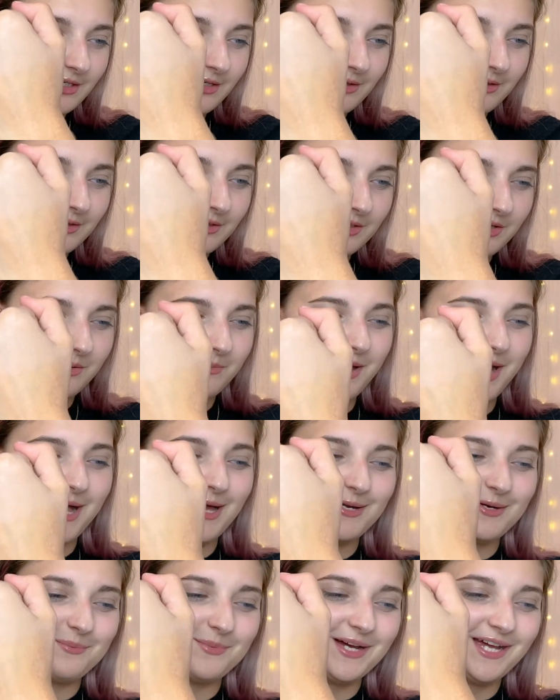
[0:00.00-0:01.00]
look too
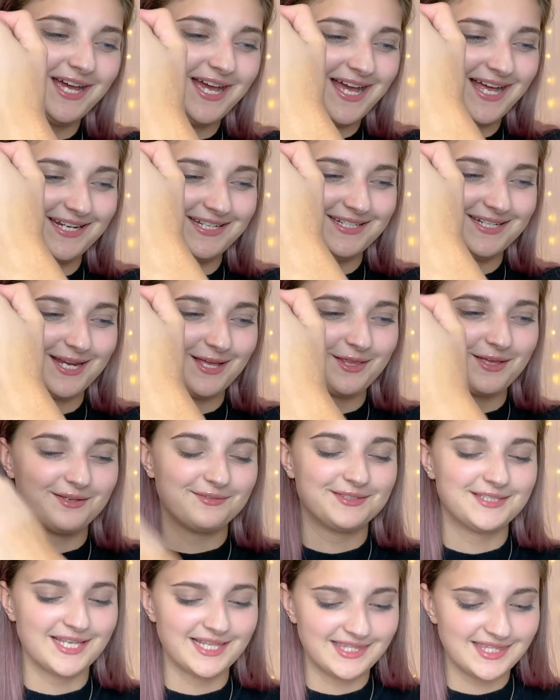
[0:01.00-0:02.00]
bad on my hand now that
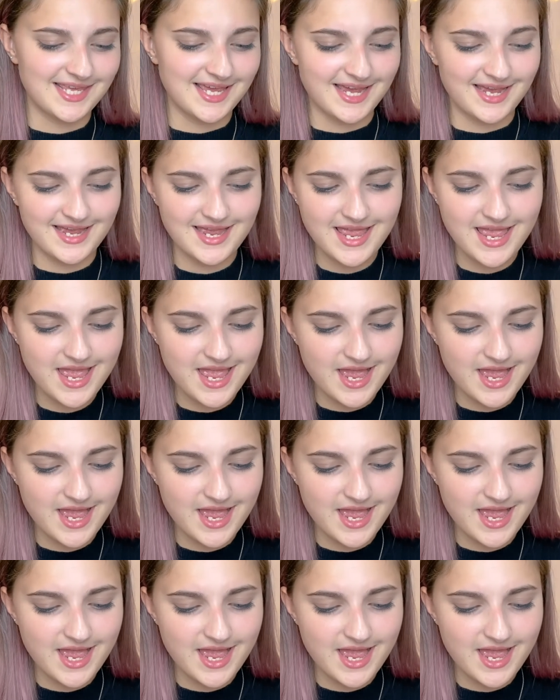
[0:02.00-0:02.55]
I've said that.